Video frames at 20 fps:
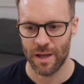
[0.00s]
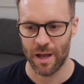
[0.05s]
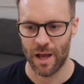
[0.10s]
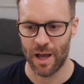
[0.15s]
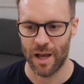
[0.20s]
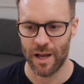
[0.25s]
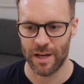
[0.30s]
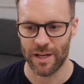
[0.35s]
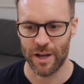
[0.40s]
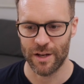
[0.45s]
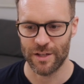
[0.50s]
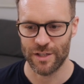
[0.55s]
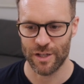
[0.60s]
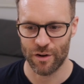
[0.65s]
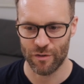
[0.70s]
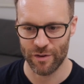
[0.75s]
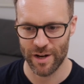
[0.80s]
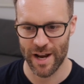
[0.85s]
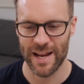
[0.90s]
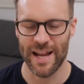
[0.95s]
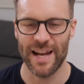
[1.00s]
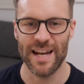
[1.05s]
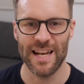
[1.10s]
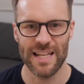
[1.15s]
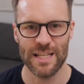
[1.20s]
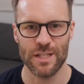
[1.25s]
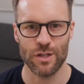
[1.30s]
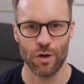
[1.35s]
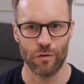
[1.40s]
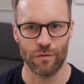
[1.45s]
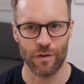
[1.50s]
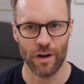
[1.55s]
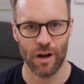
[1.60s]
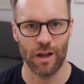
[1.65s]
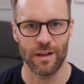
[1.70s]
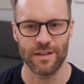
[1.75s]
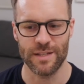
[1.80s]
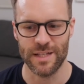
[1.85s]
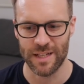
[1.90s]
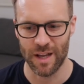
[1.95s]
uh, going to create a list of
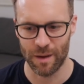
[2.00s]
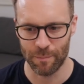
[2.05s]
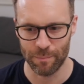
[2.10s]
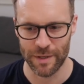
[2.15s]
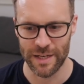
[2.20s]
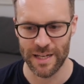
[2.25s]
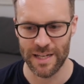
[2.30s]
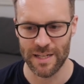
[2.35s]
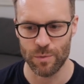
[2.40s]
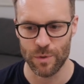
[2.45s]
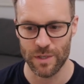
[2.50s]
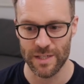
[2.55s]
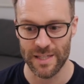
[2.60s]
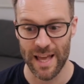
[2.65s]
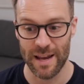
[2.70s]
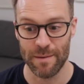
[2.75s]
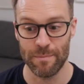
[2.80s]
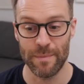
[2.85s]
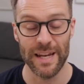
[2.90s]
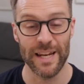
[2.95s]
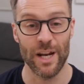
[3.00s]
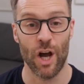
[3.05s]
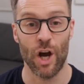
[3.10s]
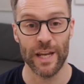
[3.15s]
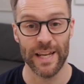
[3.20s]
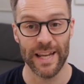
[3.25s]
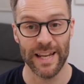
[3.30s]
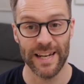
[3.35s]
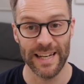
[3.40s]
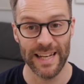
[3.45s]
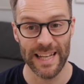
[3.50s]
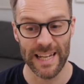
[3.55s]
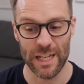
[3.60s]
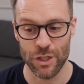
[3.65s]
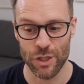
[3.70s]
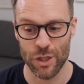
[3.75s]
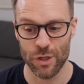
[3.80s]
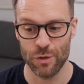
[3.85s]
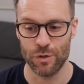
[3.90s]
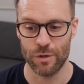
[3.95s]
clients and companies, which then mean I can link
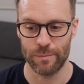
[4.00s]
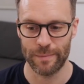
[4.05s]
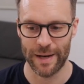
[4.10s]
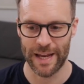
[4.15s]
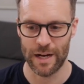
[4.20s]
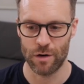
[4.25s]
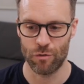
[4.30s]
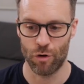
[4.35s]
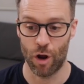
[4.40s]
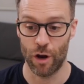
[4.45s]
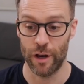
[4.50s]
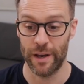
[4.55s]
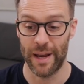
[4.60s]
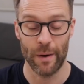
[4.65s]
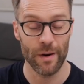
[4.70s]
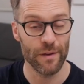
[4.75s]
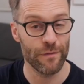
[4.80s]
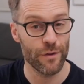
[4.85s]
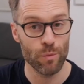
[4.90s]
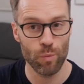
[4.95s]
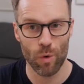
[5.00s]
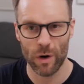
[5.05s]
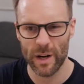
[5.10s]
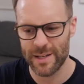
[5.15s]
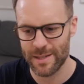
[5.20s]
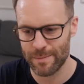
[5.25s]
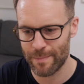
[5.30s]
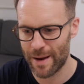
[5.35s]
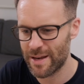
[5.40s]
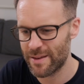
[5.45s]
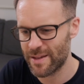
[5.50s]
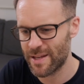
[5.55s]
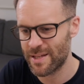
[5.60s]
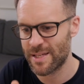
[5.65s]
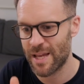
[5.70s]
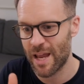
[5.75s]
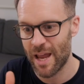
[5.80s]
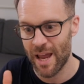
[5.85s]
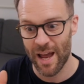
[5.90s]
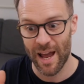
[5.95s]
to them later on. Now, if you wanted to make
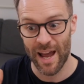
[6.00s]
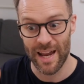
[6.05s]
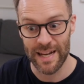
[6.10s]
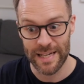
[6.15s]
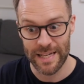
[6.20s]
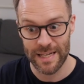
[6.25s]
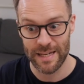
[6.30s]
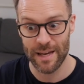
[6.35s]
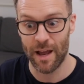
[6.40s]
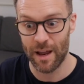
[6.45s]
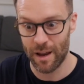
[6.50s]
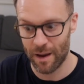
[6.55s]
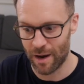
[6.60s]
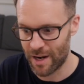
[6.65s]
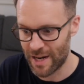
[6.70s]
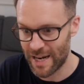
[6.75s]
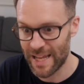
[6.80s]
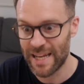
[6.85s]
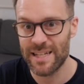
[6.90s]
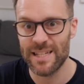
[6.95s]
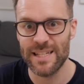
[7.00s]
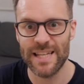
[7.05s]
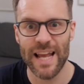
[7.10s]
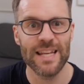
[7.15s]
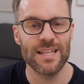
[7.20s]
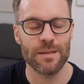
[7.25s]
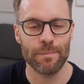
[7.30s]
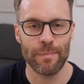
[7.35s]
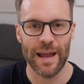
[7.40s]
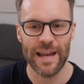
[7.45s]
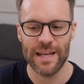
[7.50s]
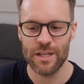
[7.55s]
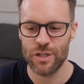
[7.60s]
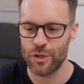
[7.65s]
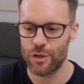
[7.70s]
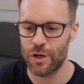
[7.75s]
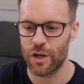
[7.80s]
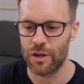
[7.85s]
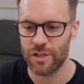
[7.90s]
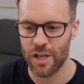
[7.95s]
this a, a linked database,
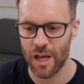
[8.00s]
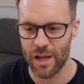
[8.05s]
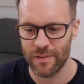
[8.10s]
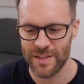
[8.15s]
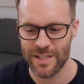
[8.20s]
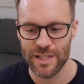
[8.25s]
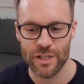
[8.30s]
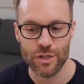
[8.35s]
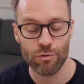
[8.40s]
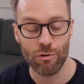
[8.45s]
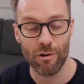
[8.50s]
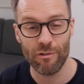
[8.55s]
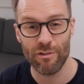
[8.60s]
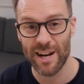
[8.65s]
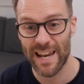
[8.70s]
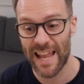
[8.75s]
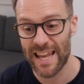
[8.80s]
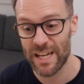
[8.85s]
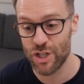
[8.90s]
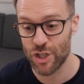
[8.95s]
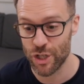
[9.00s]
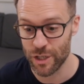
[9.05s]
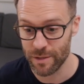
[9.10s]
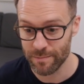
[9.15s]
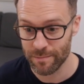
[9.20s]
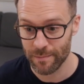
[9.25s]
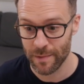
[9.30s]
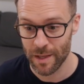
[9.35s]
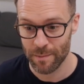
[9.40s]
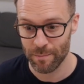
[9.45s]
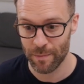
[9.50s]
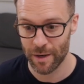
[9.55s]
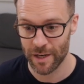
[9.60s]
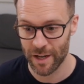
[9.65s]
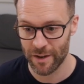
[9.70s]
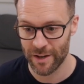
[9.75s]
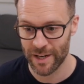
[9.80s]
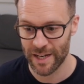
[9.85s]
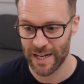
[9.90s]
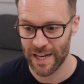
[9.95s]
you could turn this into a relation by
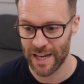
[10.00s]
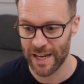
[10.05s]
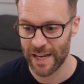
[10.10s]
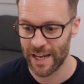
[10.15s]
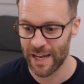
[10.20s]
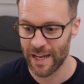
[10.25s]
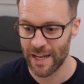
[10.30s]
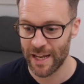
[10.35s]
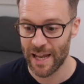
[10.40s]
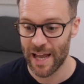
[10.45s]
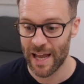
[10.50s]
going in here